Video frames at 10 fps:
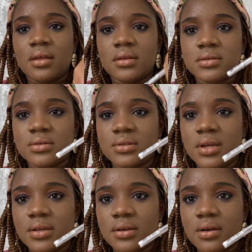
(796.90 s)
So
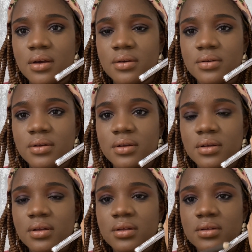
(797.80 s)
there you go.
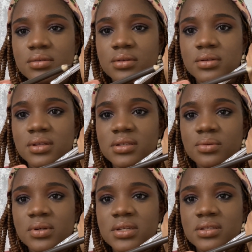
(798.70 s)
So
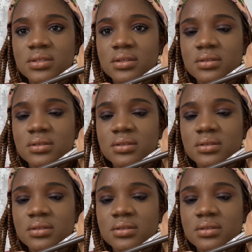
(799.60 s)
this one is